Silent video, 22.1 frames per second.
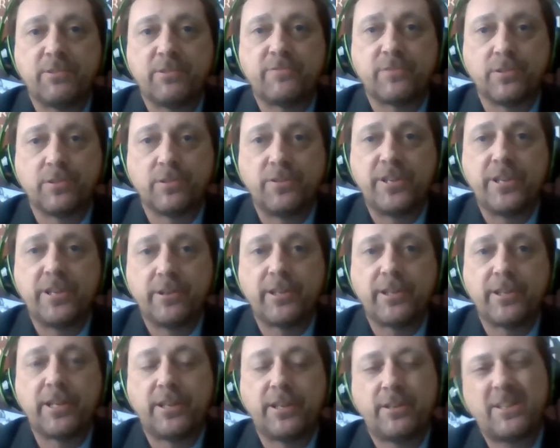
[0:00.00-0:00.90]
for
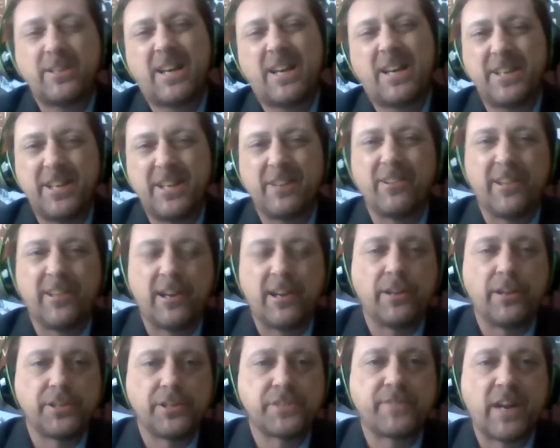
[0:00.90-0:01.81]
nearly, not nearly
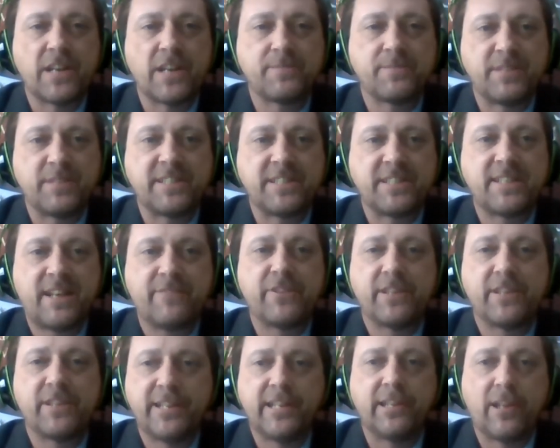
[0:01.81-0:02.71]
all these fires, but
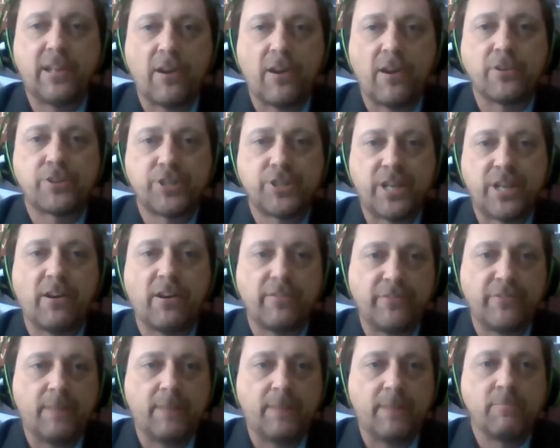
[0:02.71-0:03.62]
definitely a large share
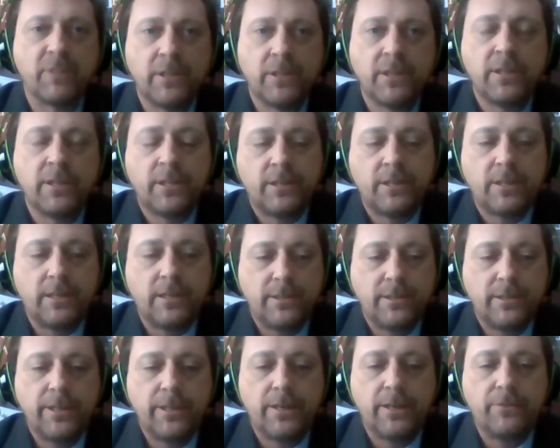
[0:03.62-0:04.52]
of them.
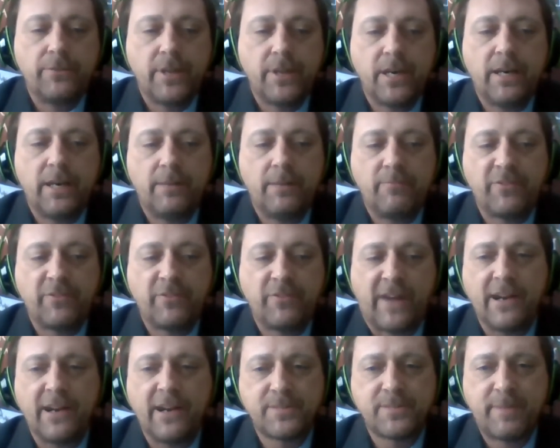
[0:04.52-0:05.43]
You know, uh,
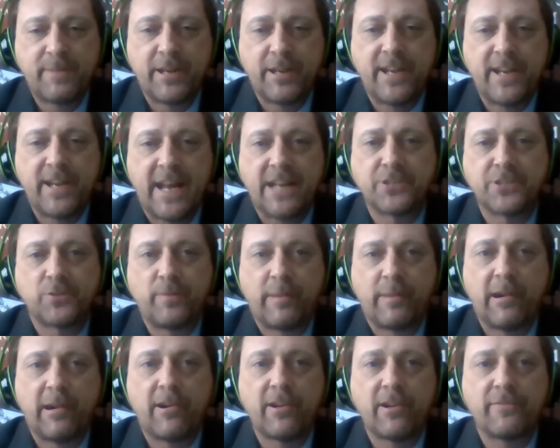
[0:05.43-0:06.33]
fire's been a natural
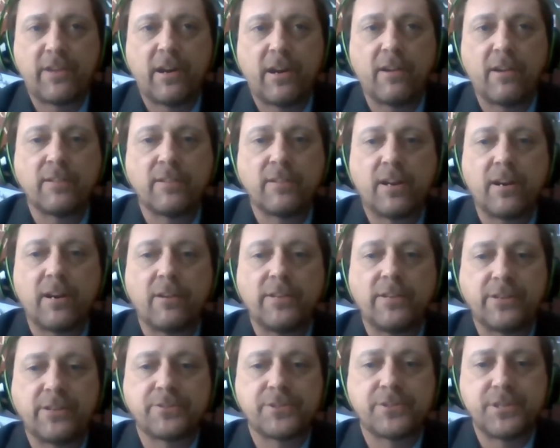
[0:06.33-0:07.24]
part of our, our
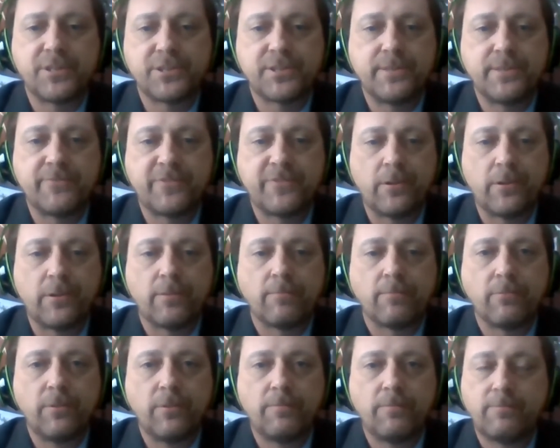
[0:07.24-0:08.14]
ecosystem for
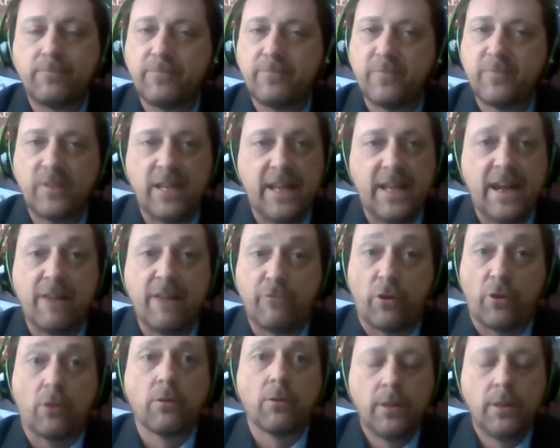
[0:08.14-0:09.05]

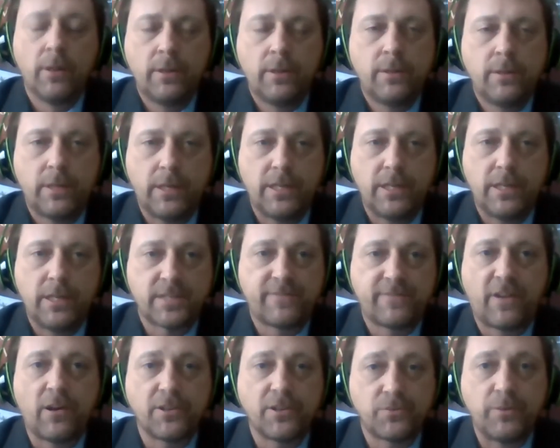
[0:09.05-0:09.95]
ever, as
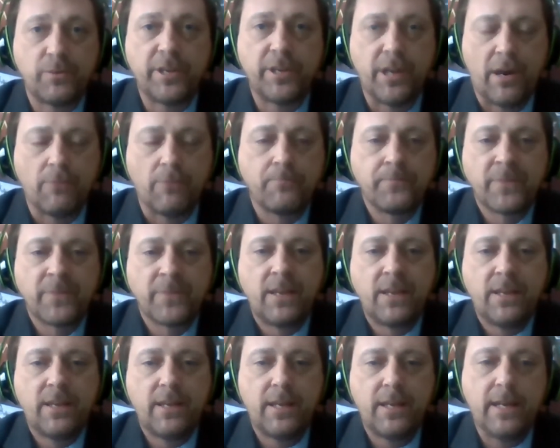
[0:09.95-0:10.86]
far as we know.
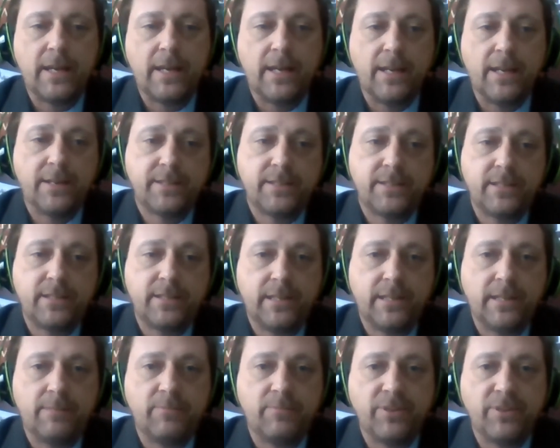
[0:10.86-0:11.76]
And
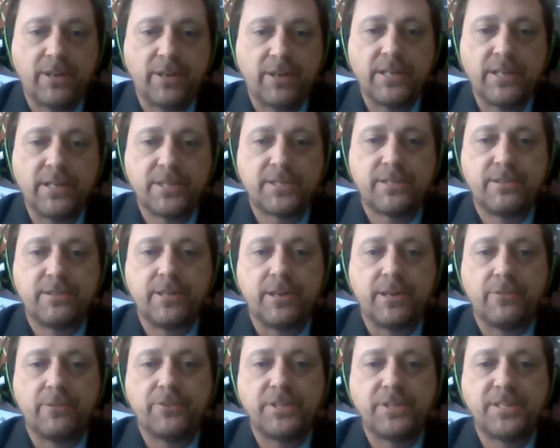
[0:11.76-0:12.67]
um, there is, you
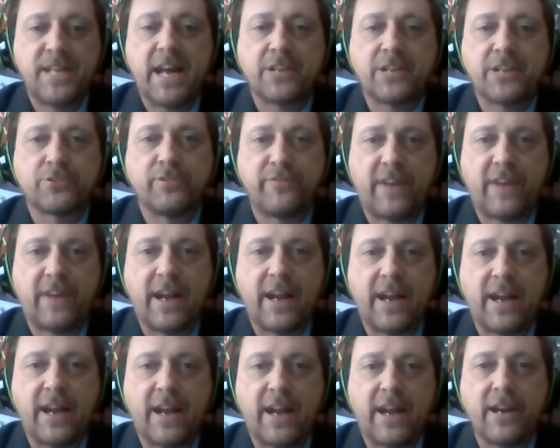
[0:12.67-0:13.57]
know, these natural
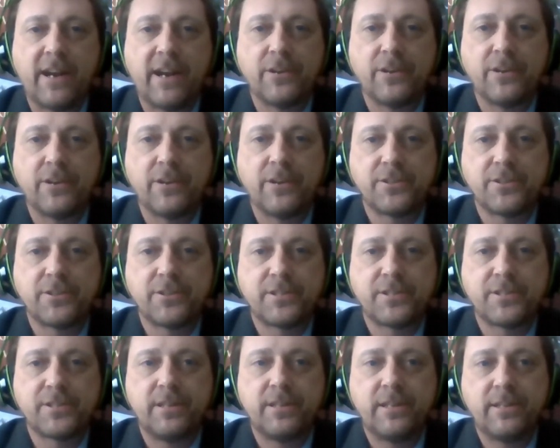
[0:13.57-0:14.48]
fires
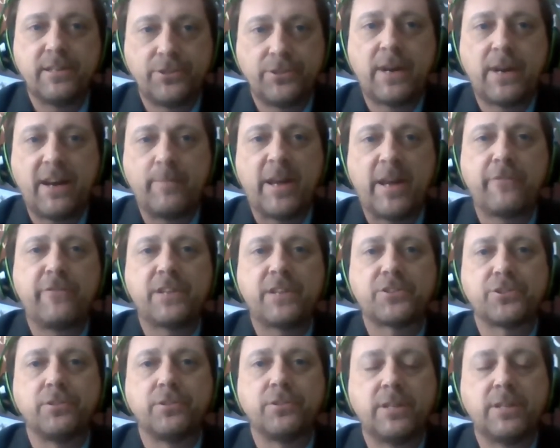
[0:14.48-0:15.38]
do have
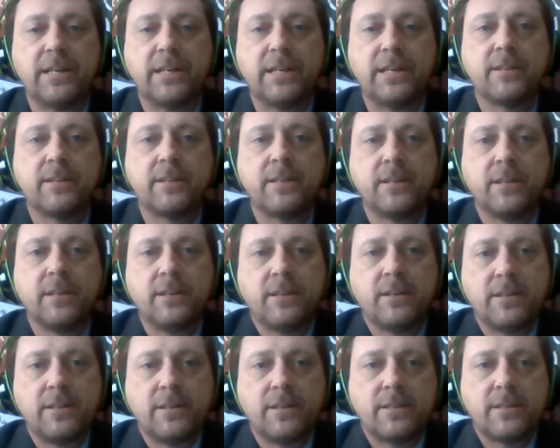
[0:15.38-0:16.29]
beneficial
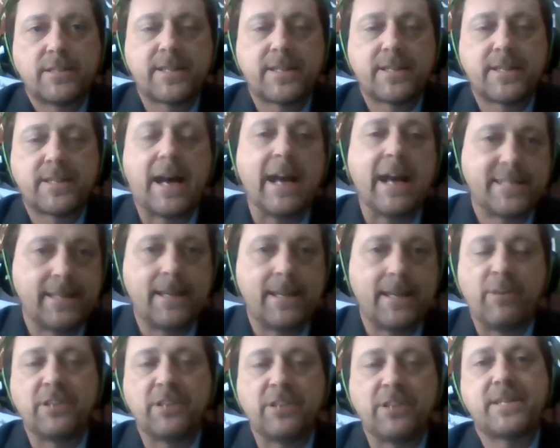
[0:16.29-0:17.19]
uh,
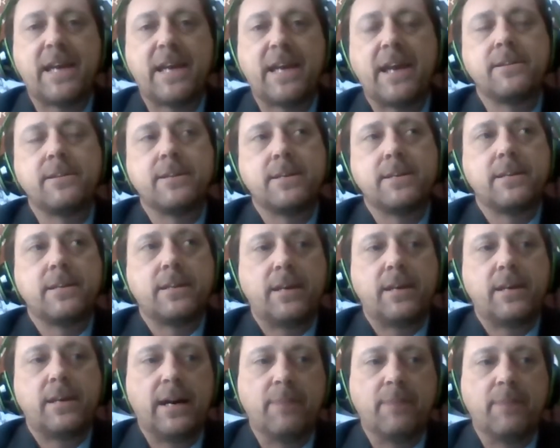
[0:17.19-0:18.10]
sides to them. I'll say.
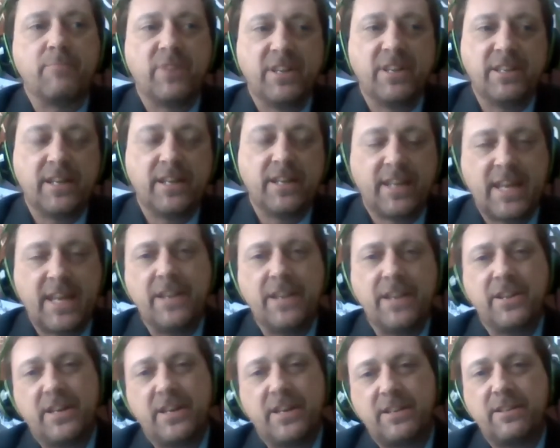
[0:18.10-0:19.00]
Um,
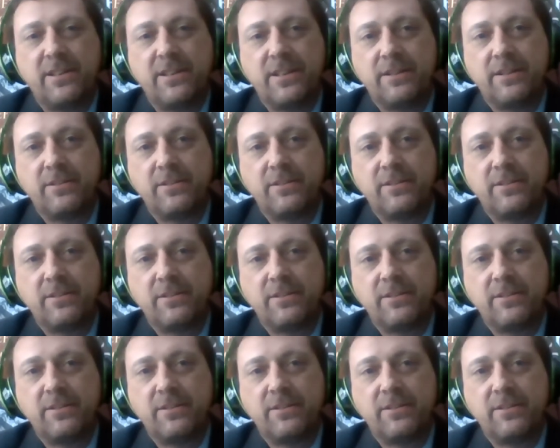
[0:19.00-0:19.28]
again, the,